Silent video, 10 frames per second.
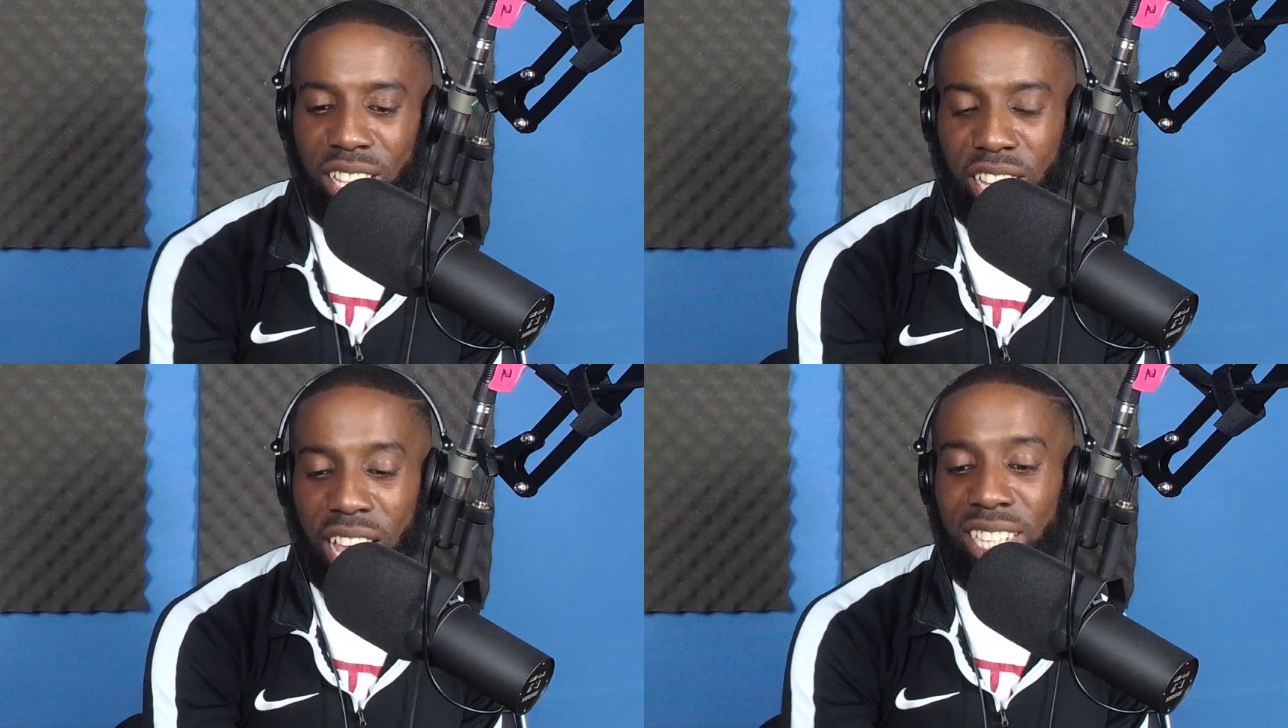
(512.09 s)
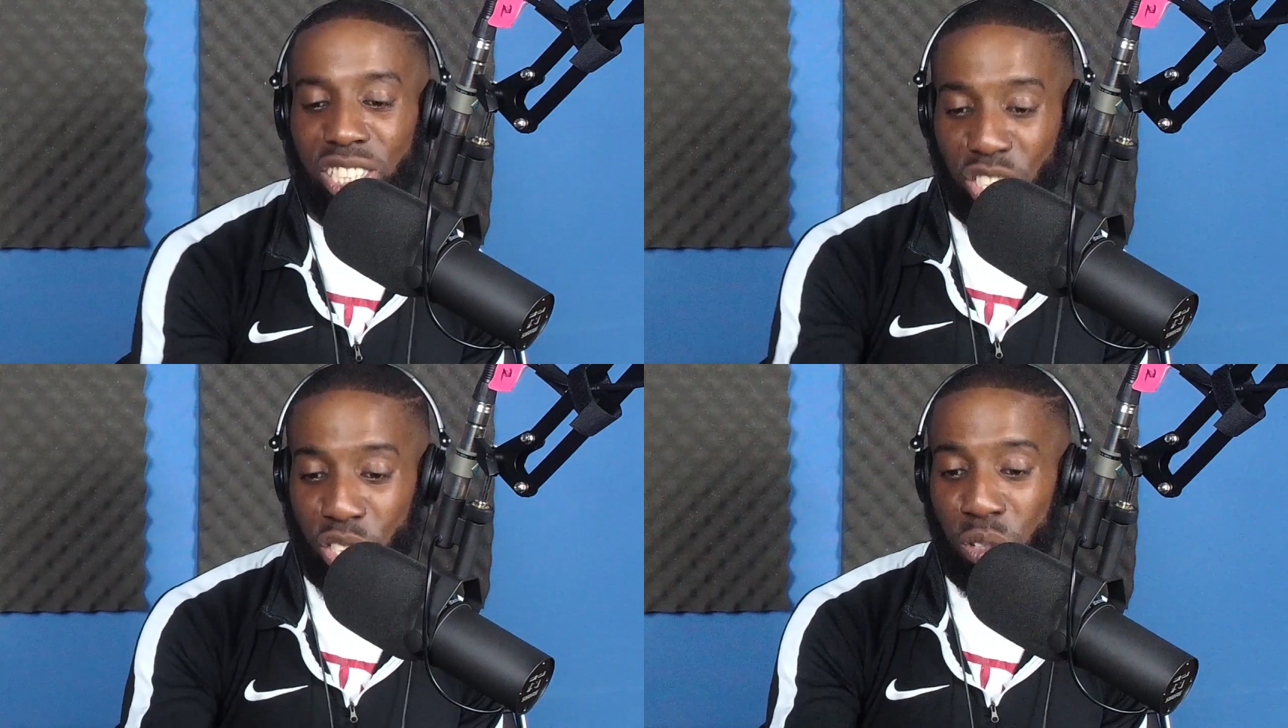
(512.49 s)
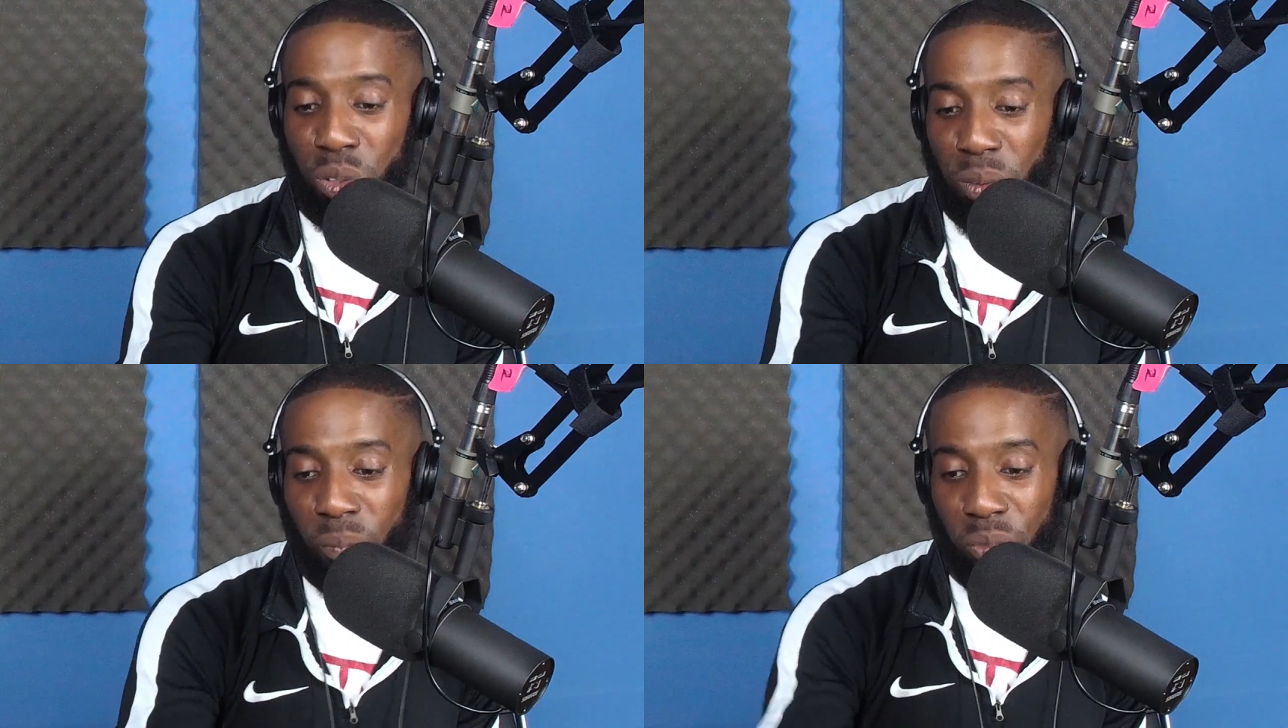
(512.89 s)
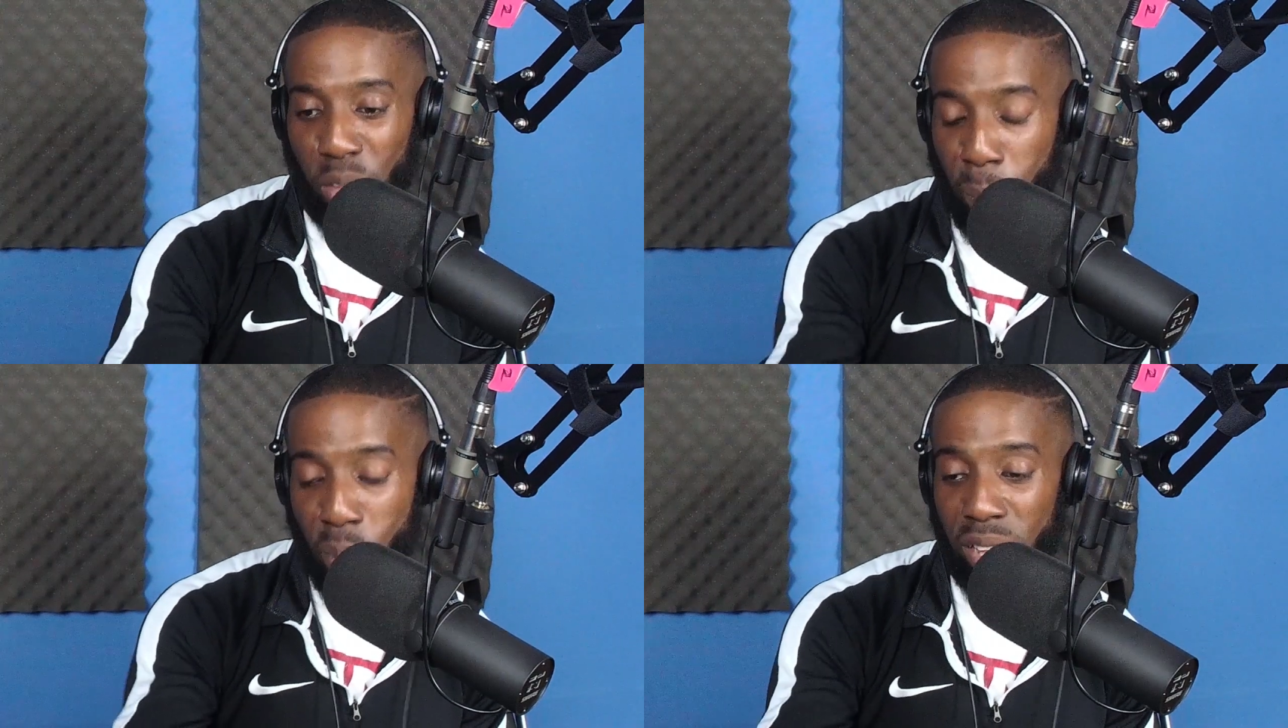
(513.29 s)
gets to
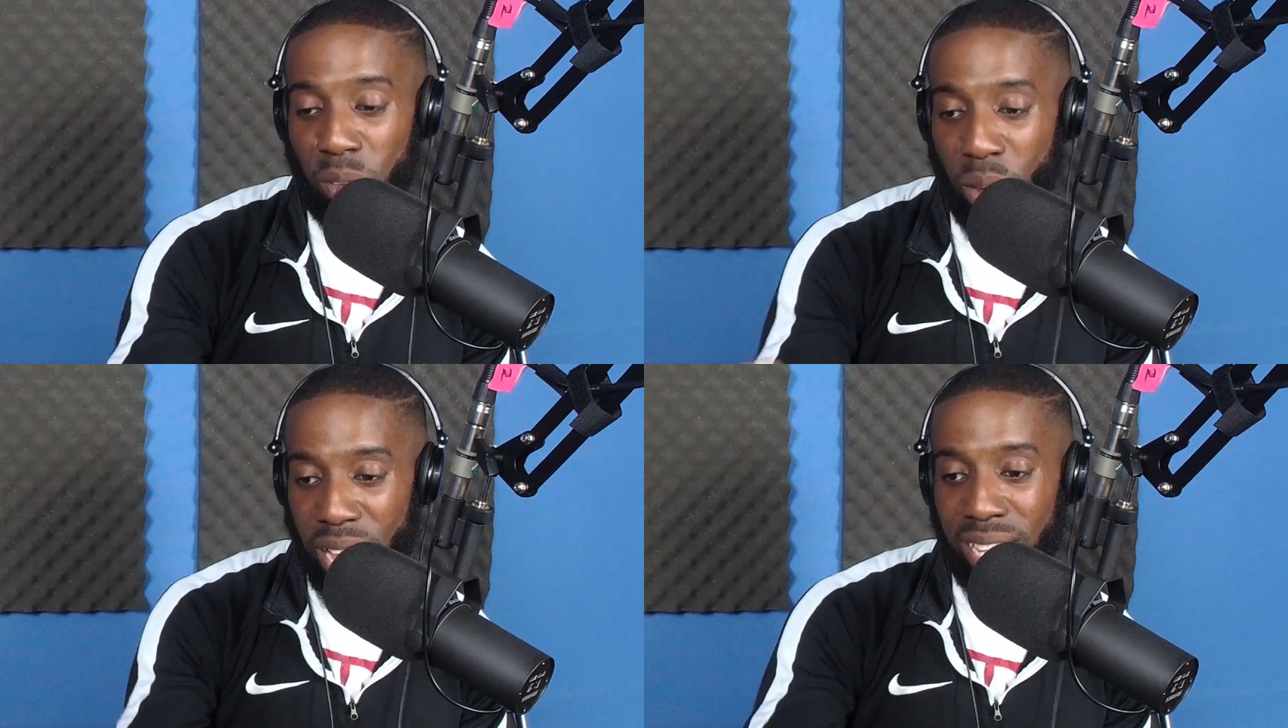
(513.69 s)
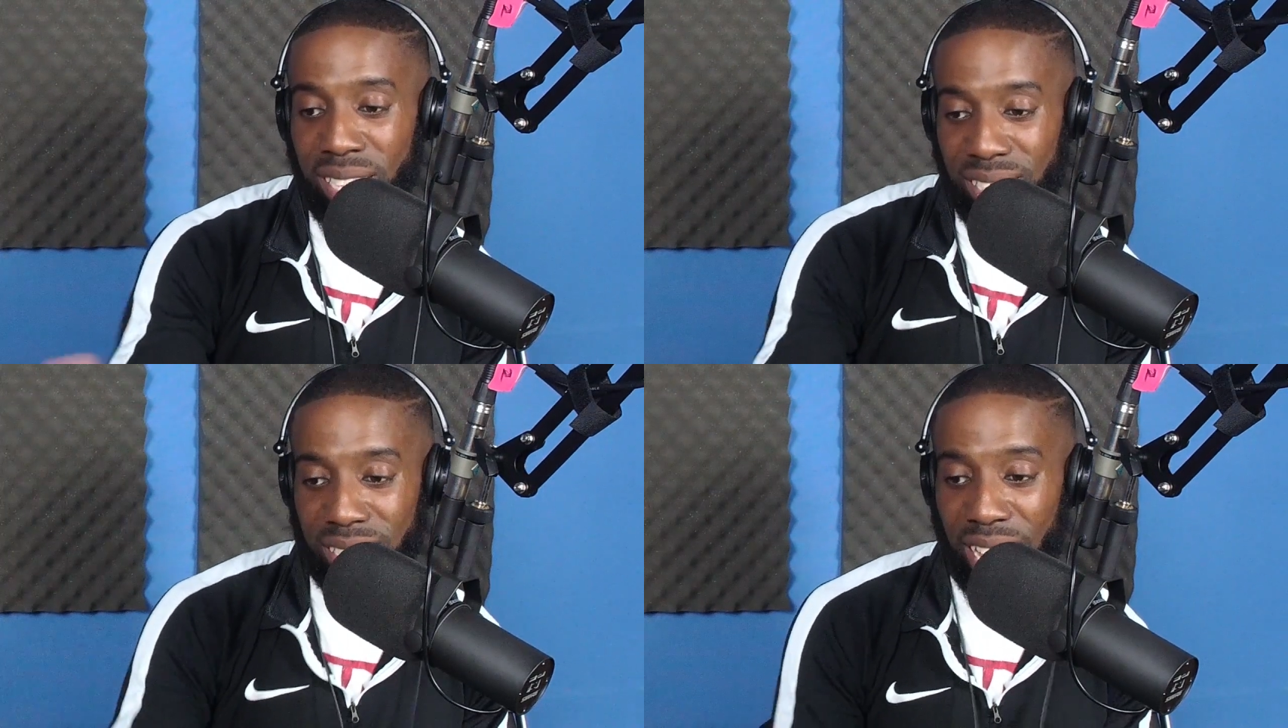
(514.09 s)
the point where he's